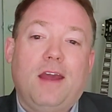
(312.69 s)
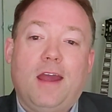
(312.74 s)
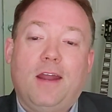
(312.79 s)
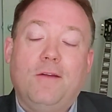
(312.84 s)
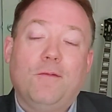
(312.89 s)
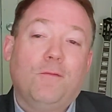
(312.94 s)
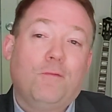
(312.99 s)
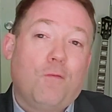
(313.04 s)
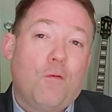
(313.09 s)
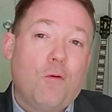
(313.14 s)
and
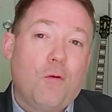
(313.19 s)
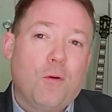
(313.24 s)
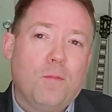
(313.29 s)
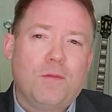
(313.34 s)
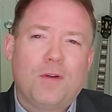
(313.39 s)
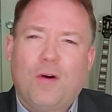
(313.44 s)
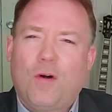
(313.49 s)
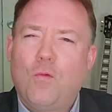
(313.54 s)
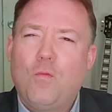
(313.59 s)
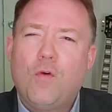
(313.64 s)
informed
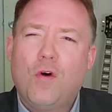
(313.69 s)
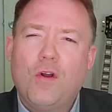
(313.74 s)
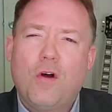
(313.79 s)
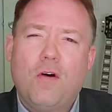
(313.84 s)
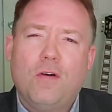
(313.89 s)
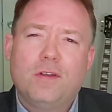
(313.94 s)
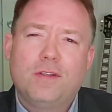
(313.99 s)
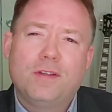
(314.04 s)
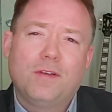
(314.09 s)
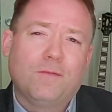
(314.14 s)
on what
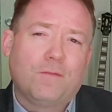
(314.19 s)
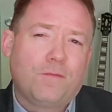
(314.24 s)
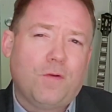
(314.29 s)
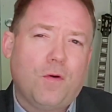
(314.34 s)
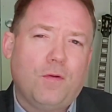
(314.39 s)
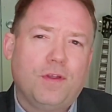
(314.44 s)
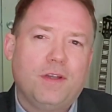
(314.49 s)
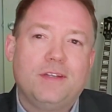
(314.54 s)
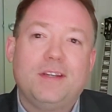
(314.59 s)
all is unfolding